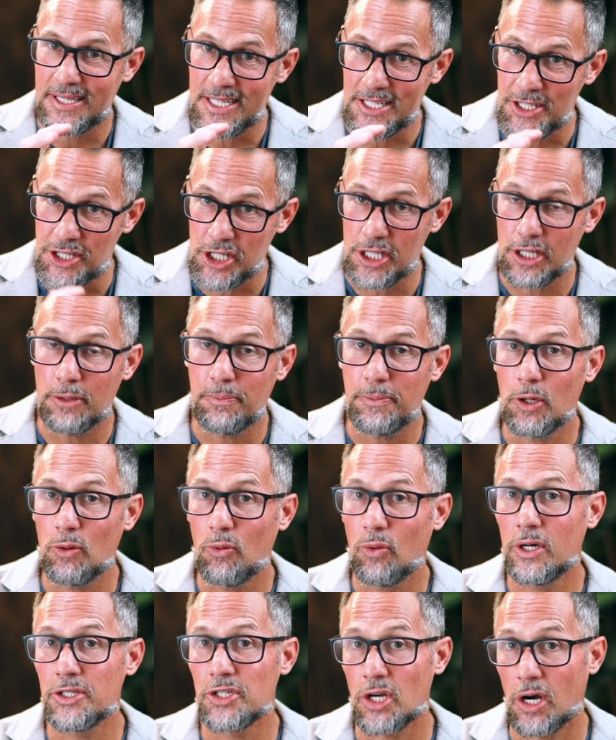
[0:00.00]
the G L P
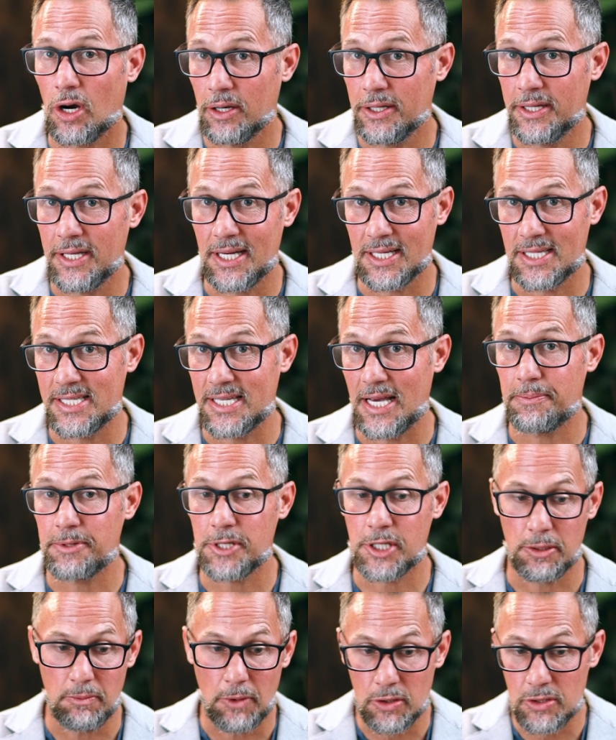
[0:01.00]
ones are the exception.